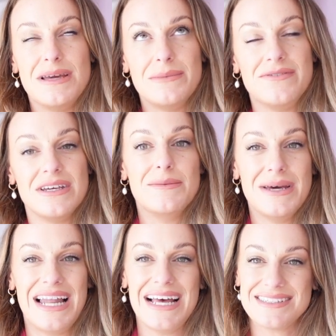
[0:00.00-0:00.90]
make me feel a
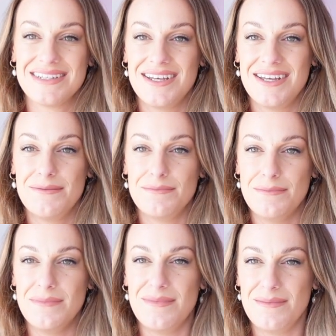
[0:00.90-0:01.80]
bit less,
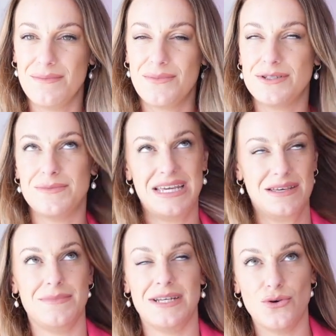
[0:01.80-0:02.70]
would
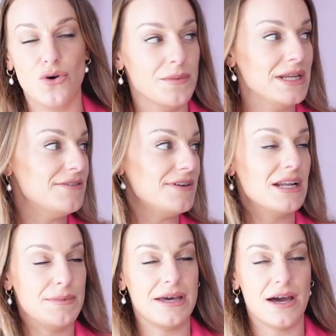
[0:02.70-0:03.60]
make me normally feel
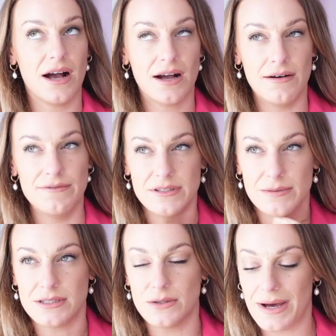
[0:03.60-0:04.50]
a bit
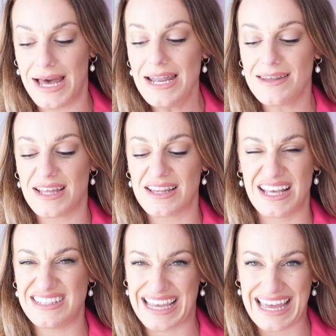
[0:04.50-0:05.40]
uncomfortable to wear. I think
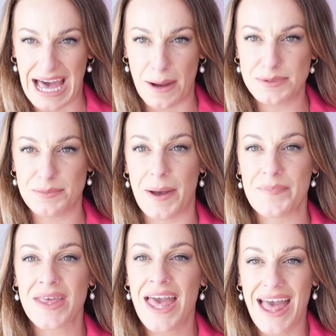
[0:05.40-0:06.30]
things like caps, but
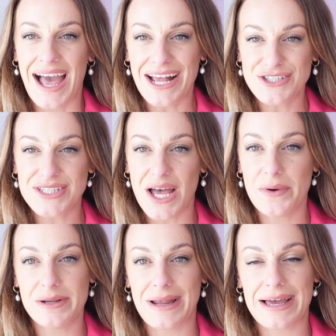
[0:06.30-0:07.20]
I actually started
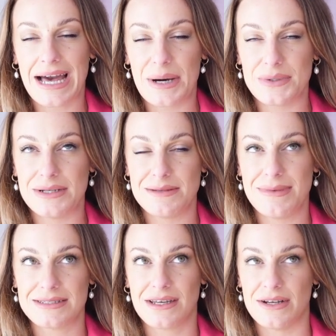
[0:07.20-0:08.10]
wearing a black cap when I was in
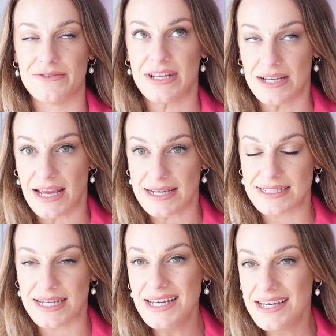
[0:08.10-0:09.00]
Mexico and I really liked
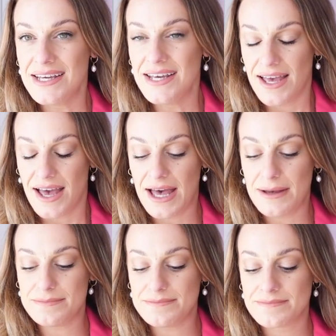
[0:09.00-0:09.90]
it.
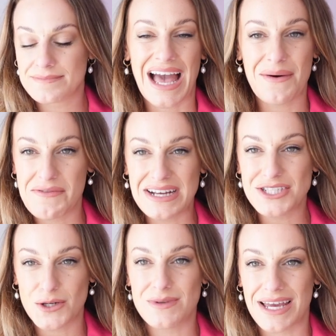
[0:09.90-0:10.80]
However, I
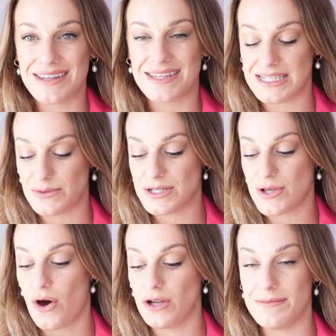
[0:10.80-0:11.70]
don't like these ones
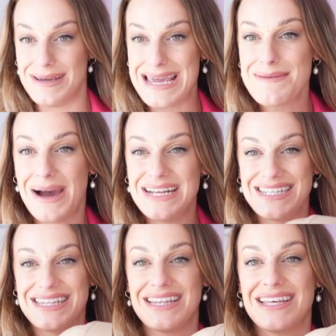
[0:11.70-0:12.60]
on me, but I
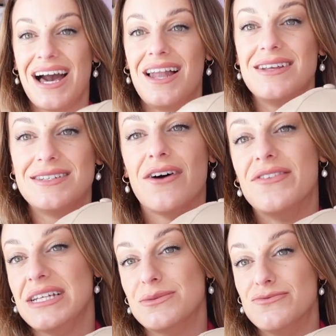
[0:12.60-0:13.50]
did think the colours of
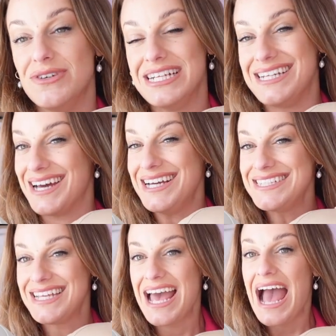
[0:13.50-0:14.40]
these were really
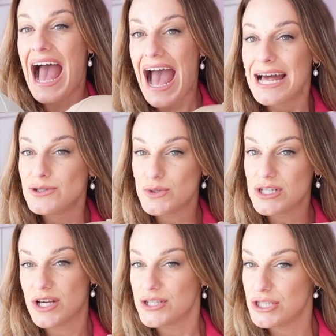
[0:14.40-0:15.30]
nice and would
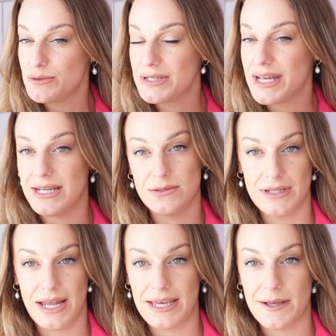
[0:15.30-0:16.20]
look super nice with
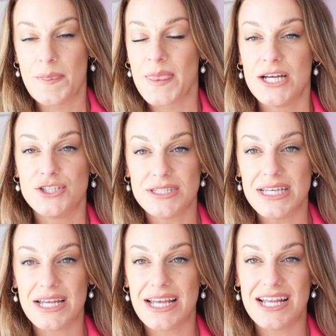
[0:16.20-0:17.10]
like, just
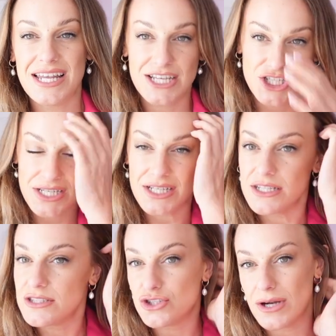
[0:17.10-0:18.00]
like a
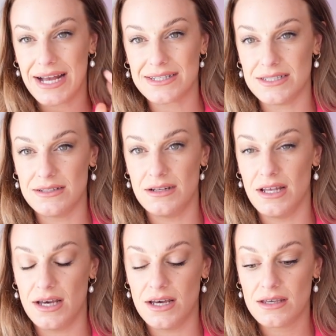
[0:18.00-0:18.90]
chilled tracksuit
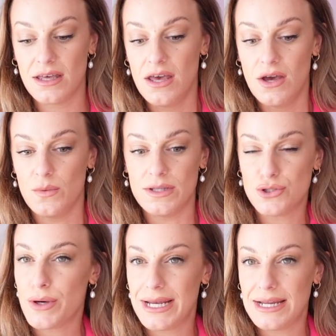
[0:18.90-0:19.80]
look with
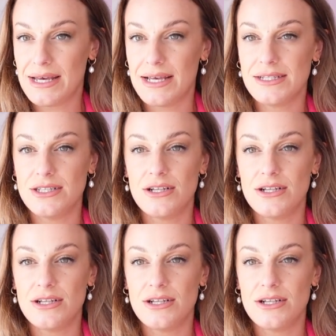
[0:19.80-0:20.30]
trainers,